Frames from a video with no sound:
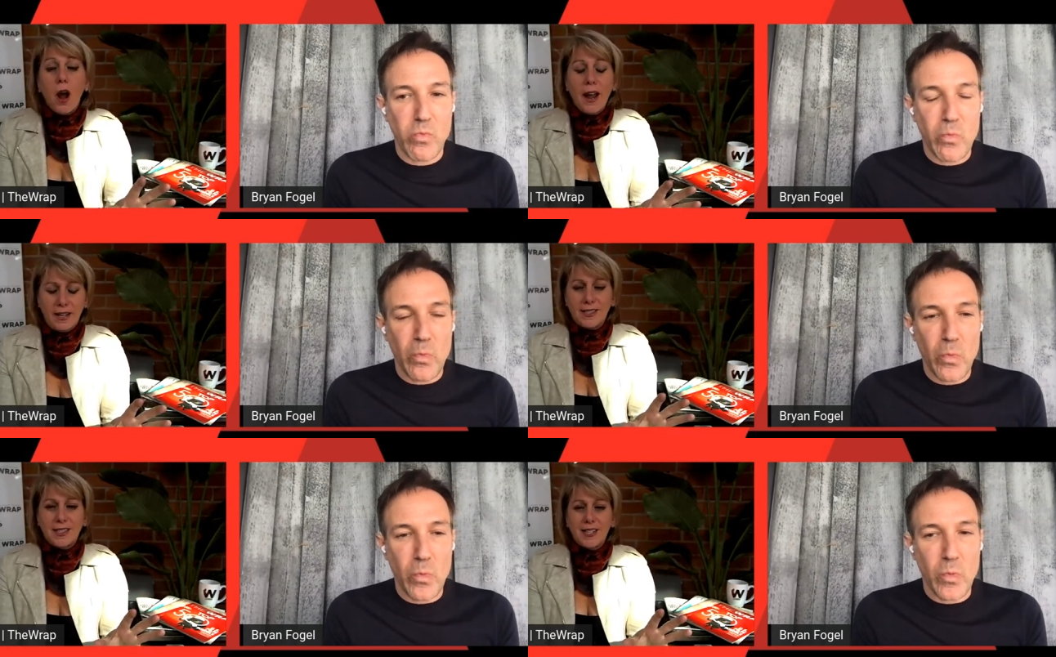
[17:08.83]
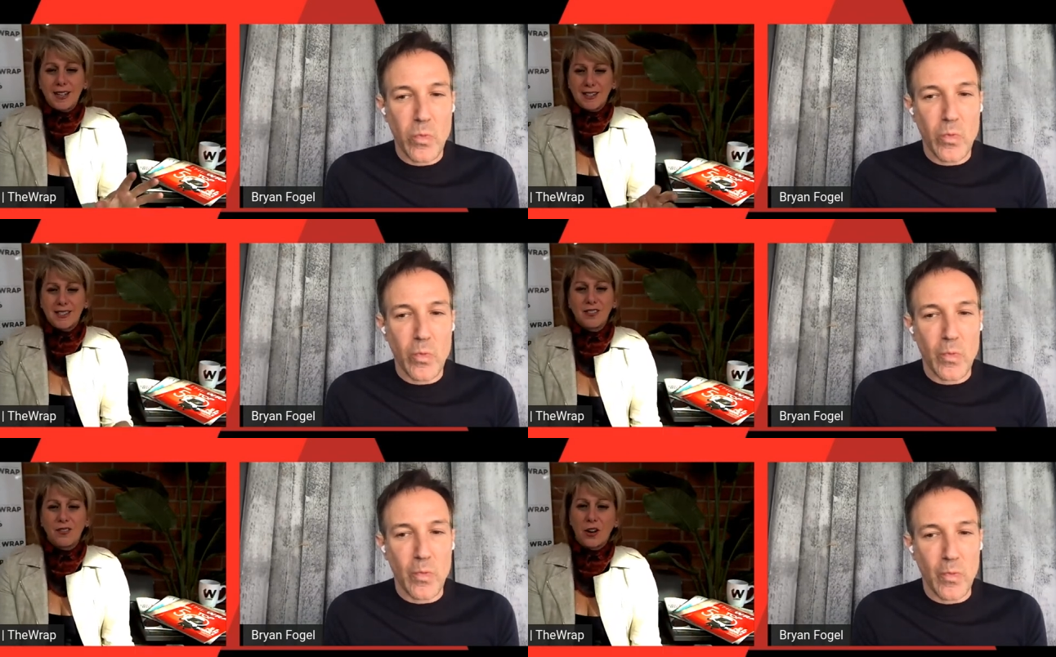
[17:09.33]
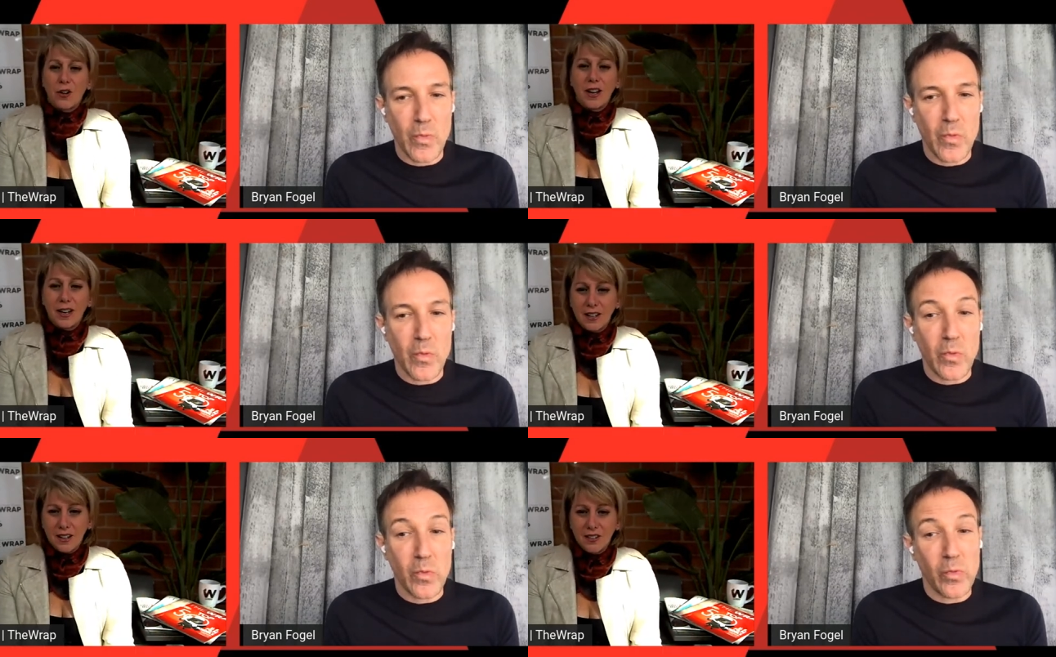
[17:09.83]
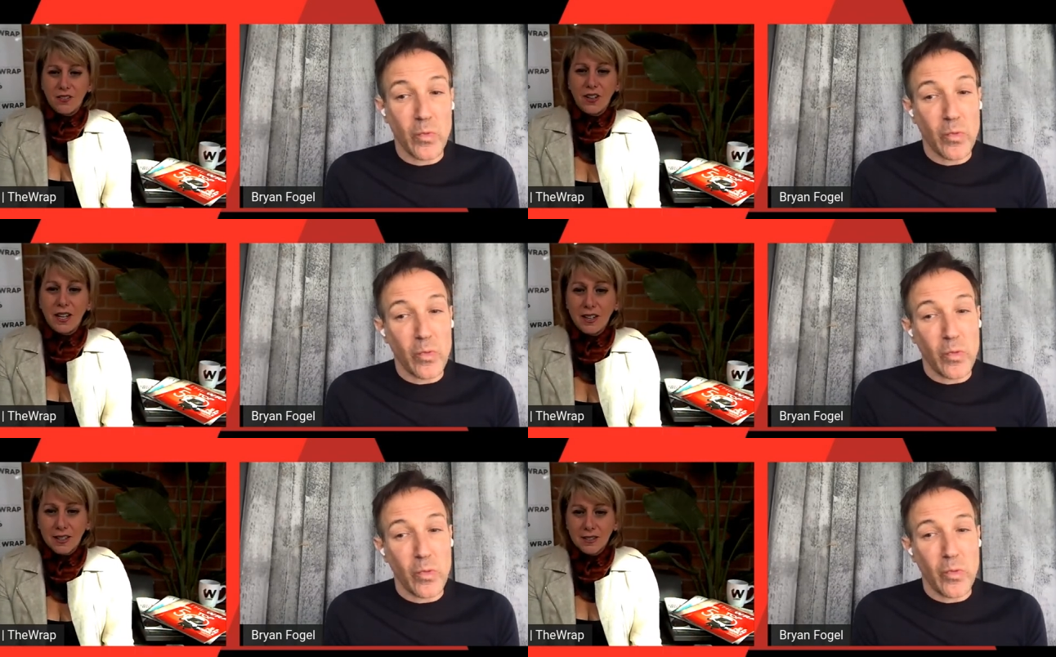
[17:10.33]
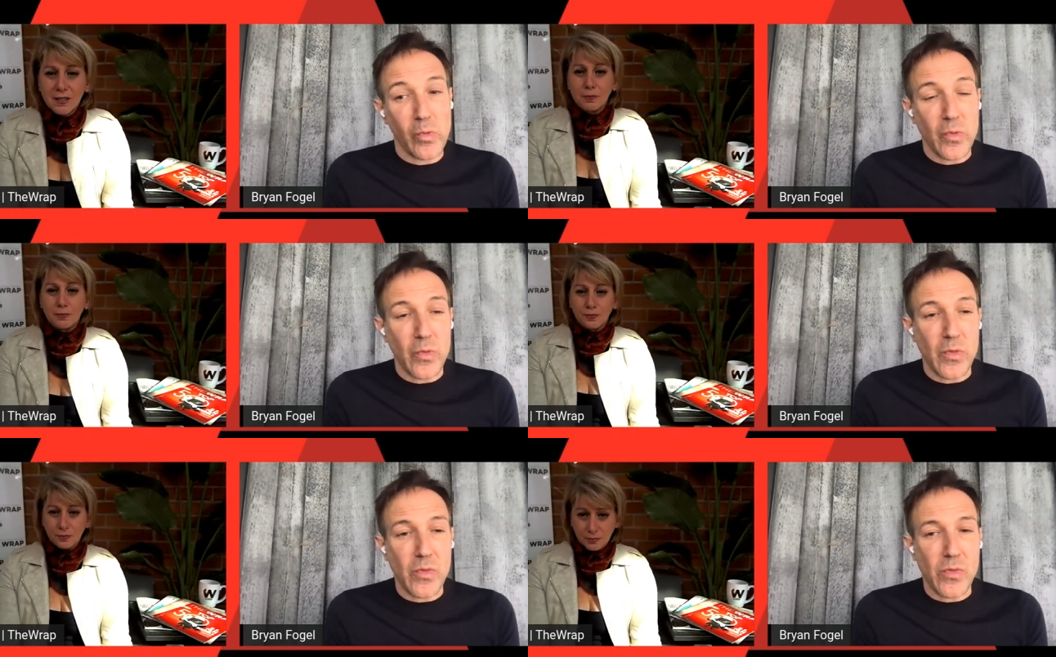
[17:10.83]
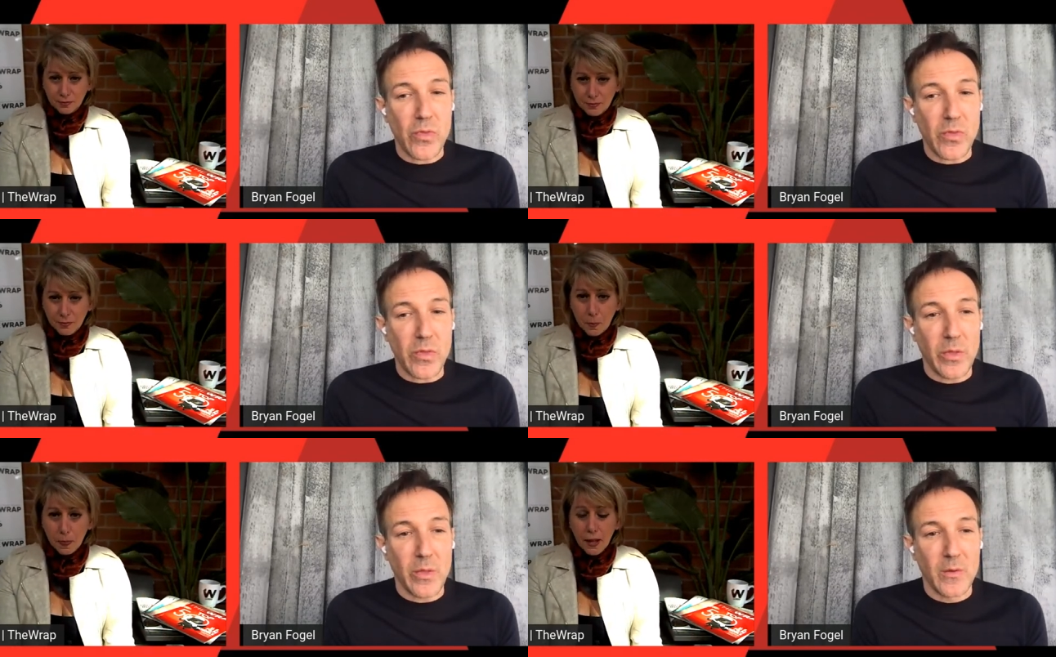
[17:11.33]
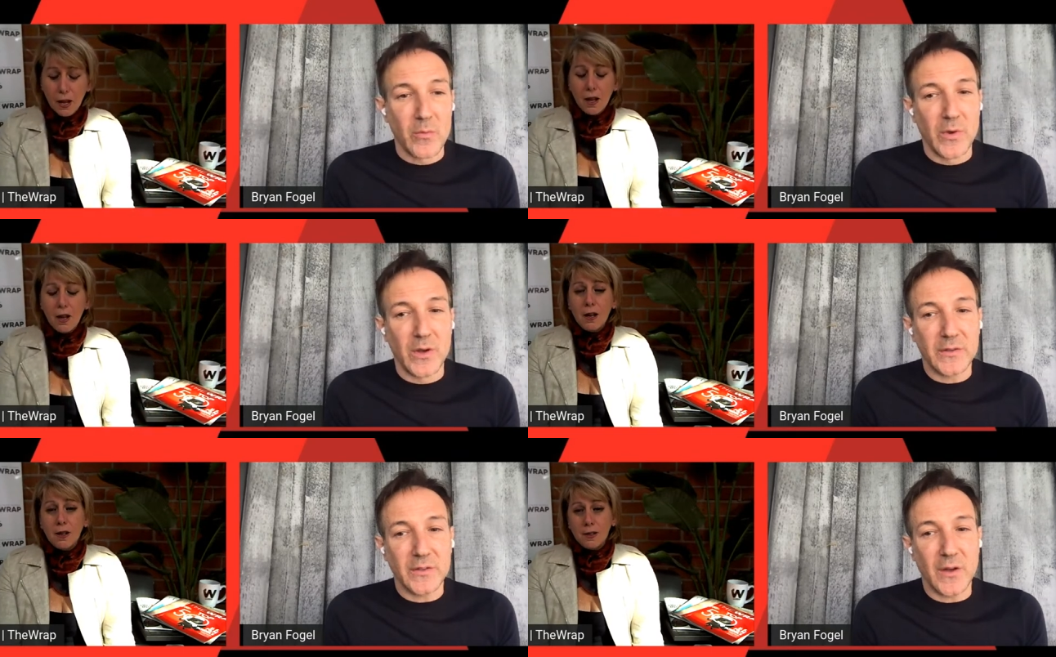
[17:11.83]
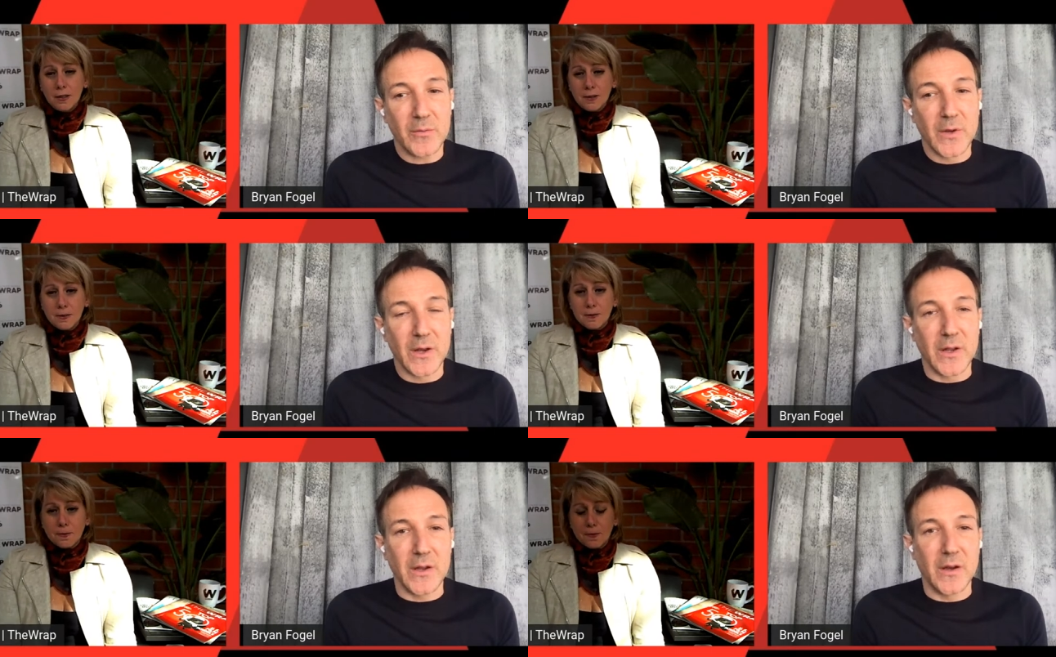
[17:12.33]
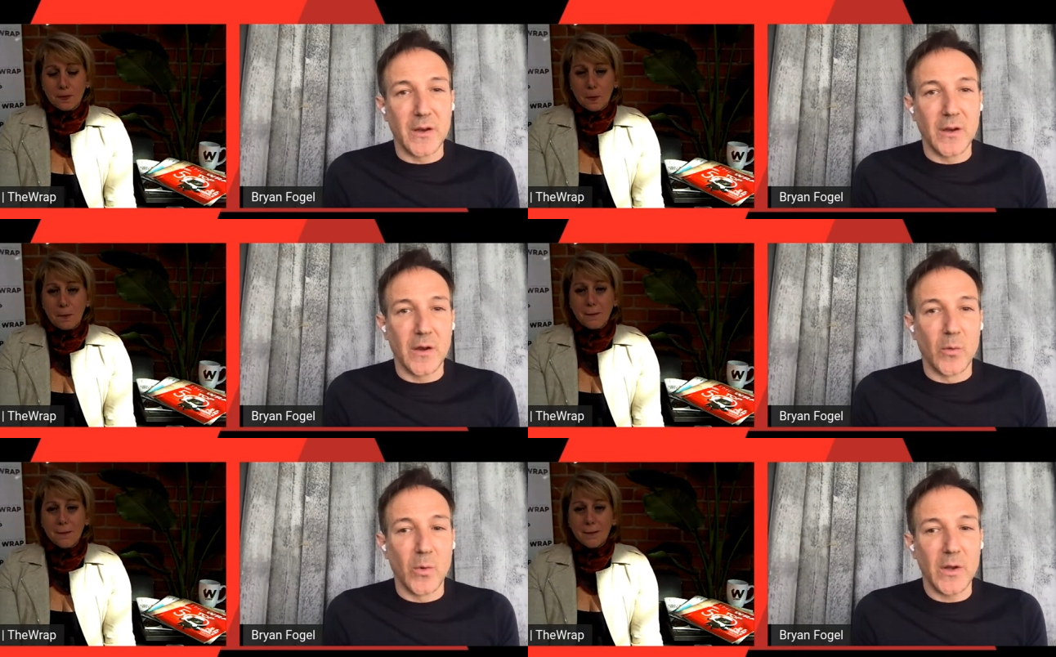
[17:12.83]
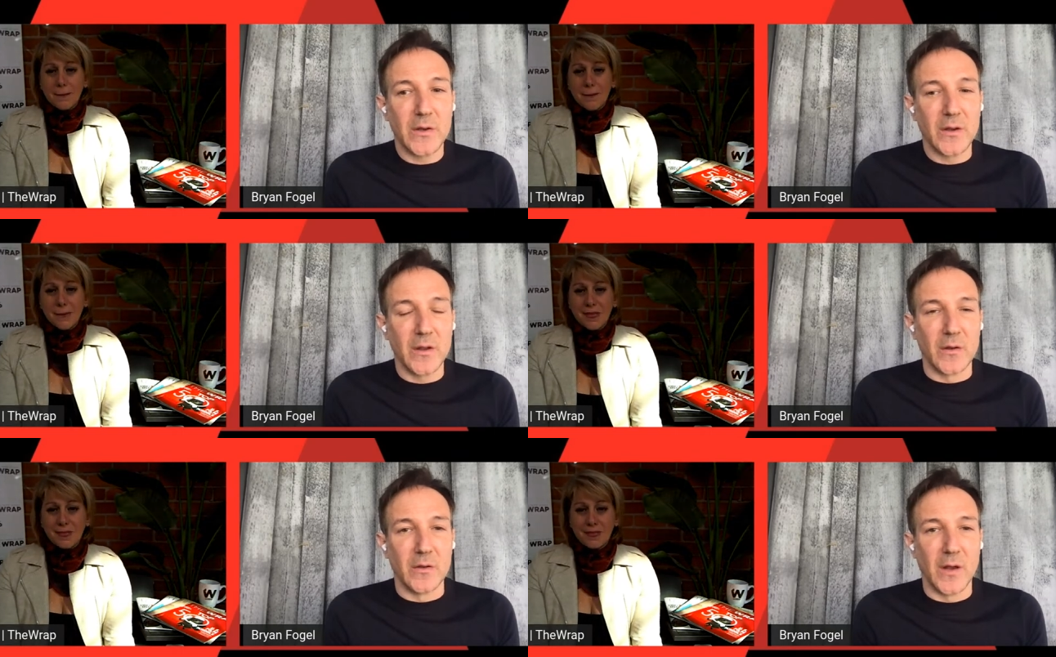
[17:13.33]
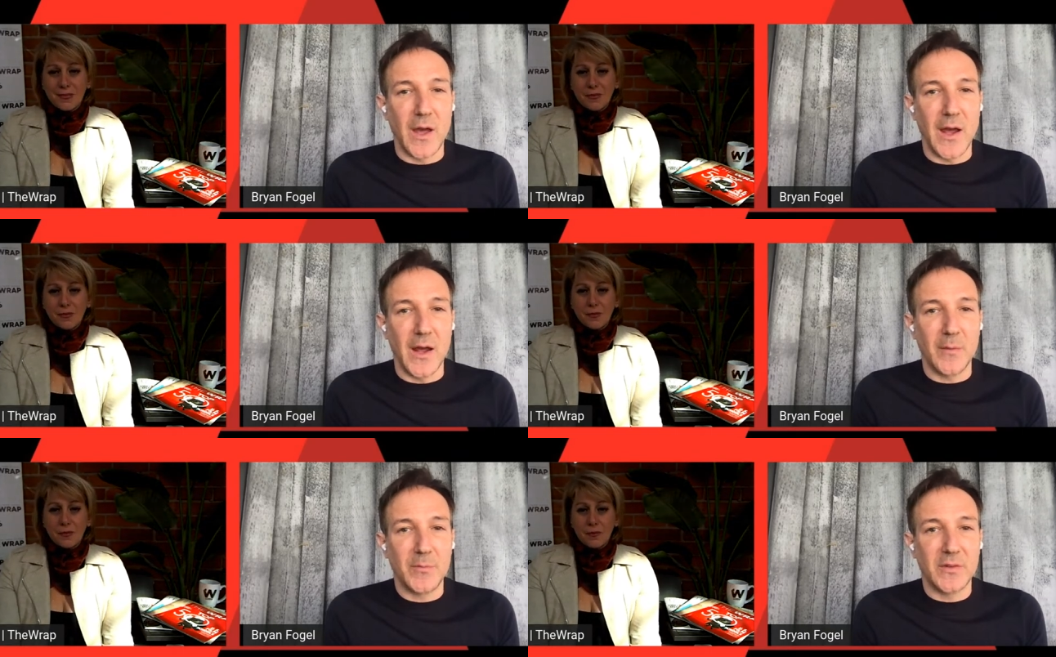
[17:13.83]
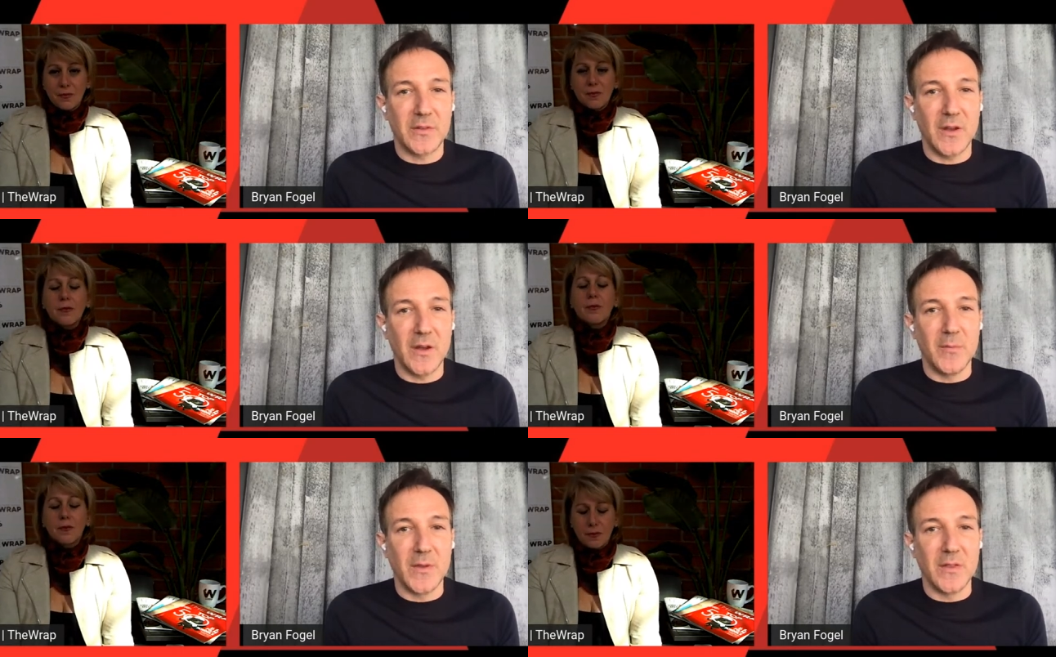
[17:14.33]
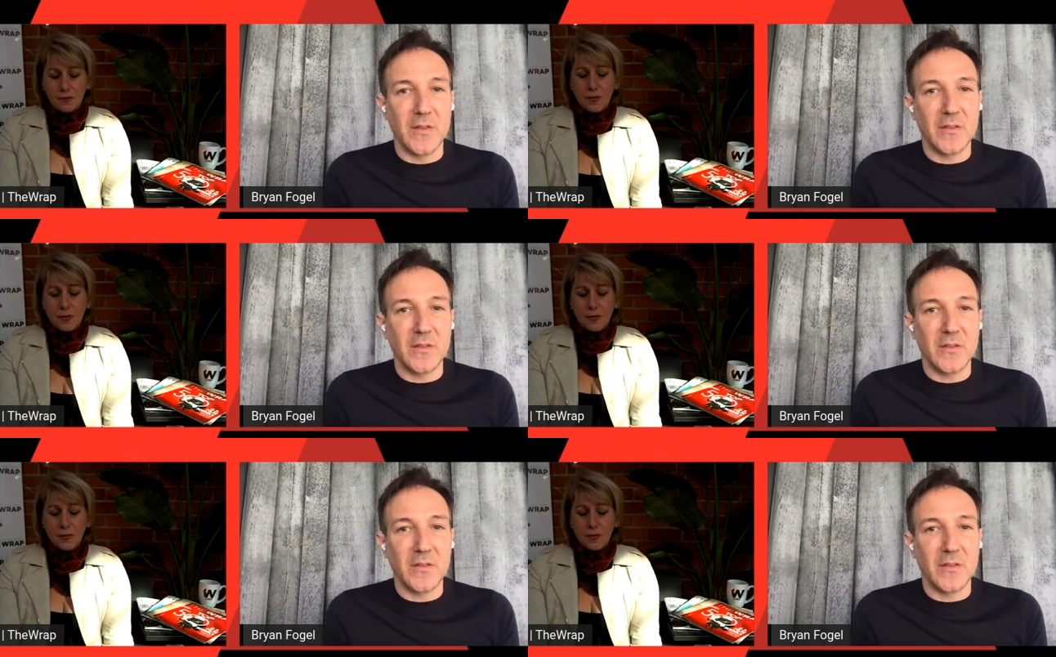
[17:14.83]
Speaker 1: rights. It's very inconvenient.
Speaker 2: Well, it's not really a, a one little lapse. I mean,